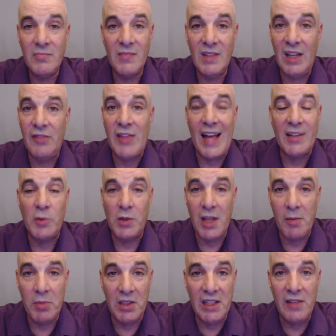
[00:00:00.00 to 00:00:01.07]
If that's what
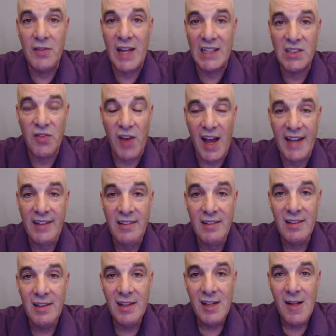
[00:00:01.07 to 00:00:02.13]
they believe, that's fine.
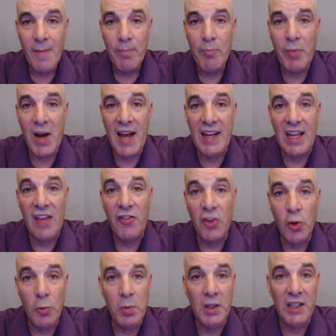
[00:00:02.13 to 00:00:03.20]
But if
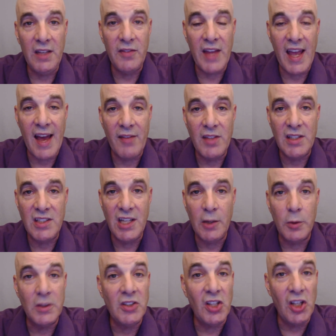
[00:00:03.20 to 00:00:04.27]
you believe they have the
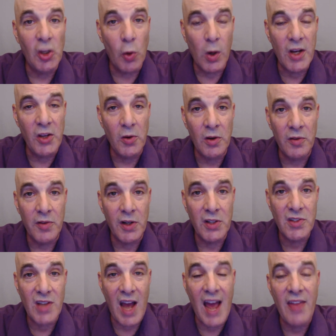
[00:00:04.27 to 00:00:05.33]
secret to your
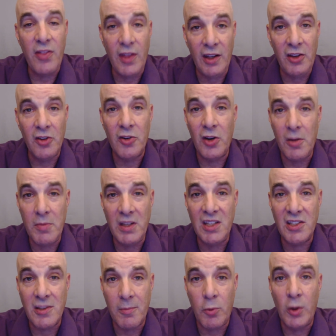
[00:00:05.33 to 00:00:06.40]
universe, I think you're going to be
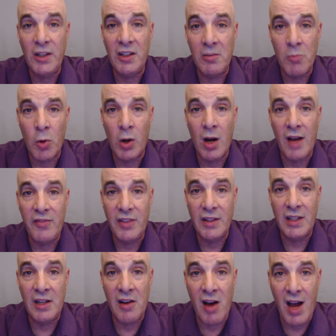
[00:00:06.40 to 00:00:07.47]
disappointed more often
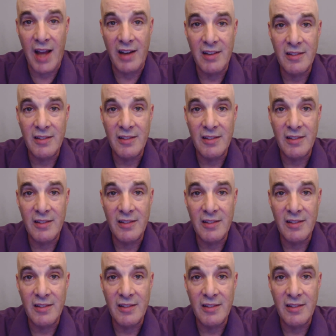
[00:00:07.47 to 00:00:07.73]
than not.